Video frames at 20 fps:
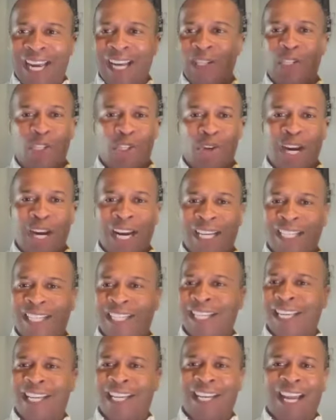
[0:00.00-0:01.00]
and stress
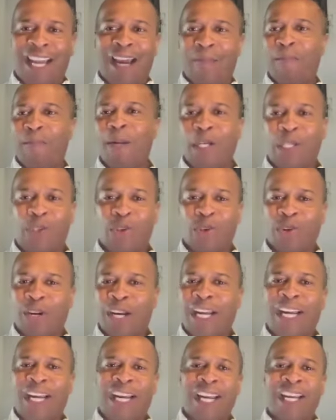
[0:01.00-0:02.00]
and like wow.
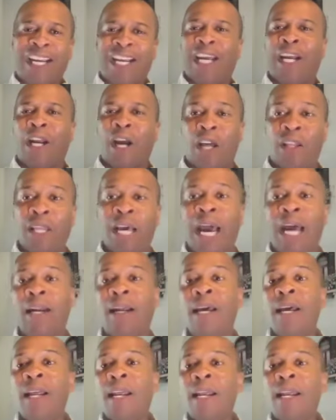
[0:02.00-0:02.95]
misery and, and all that.